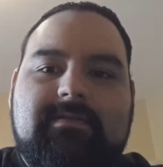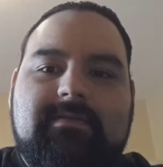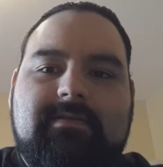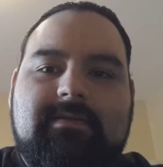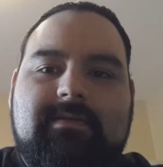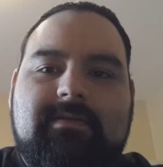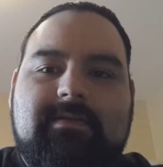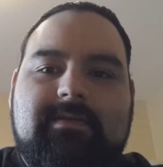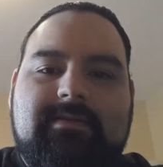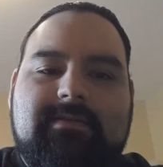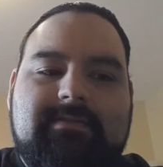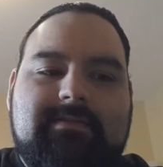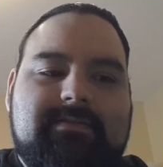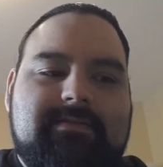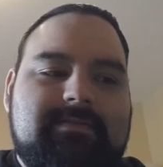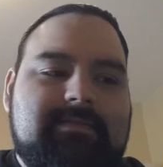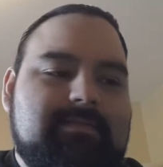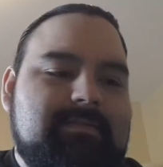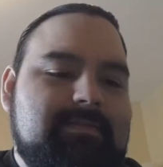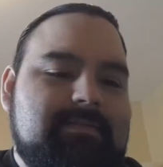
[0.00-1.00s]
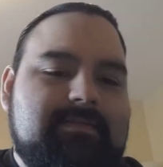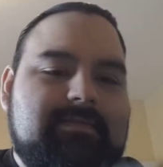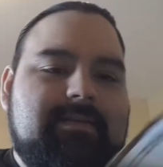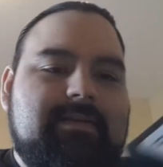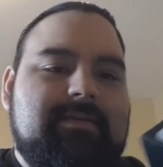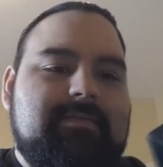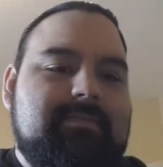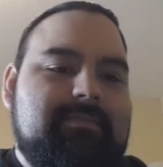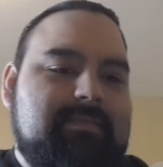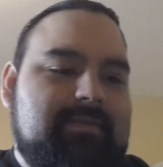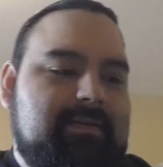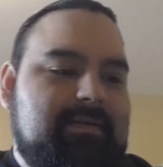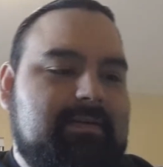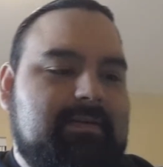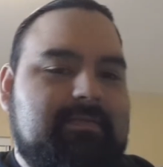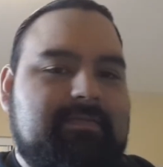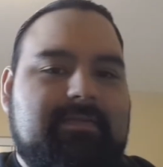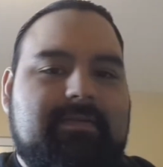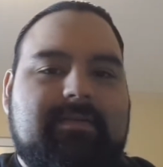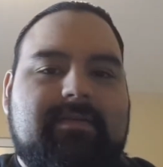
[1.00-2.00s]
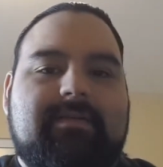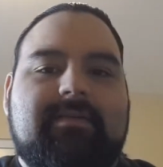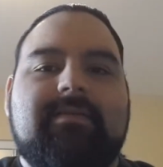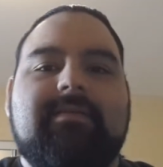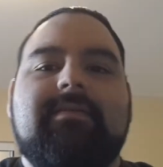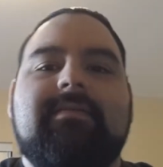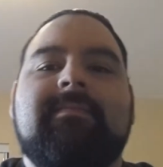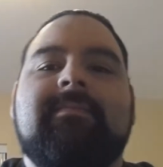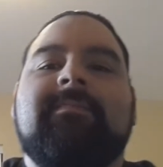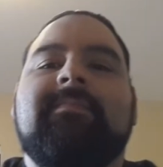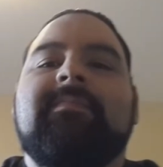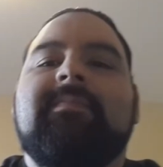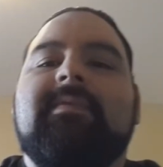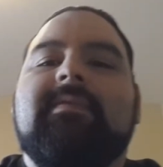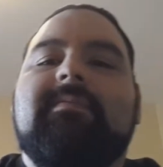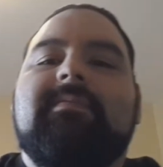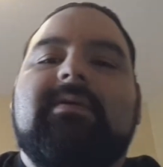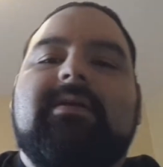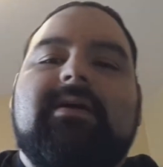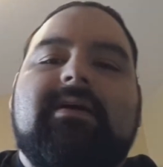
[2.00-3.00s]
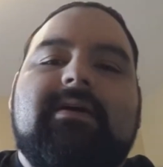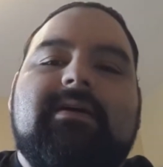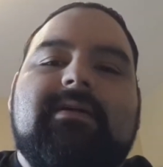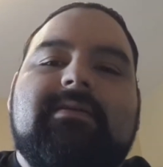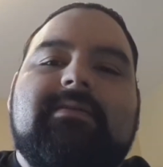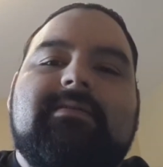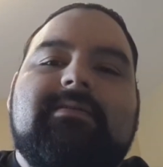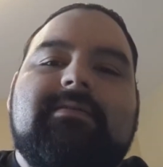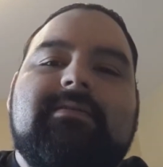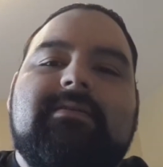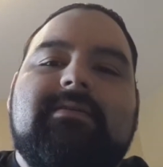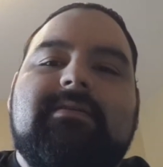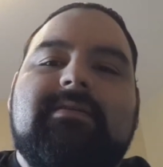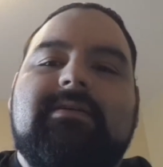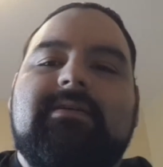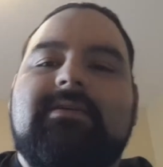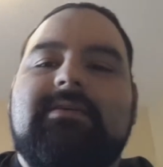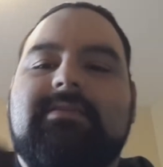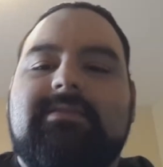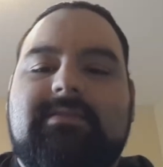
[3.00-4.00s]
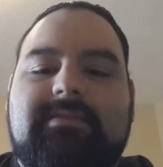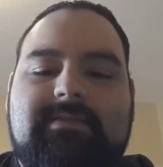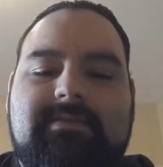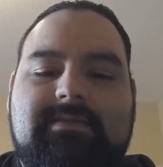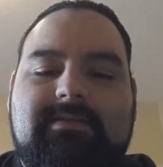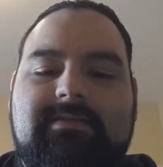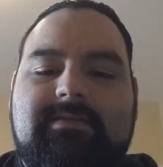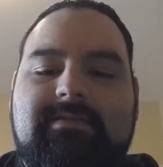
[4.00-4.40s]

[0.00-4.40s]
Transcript: Getting this damn thing off here. But here it is.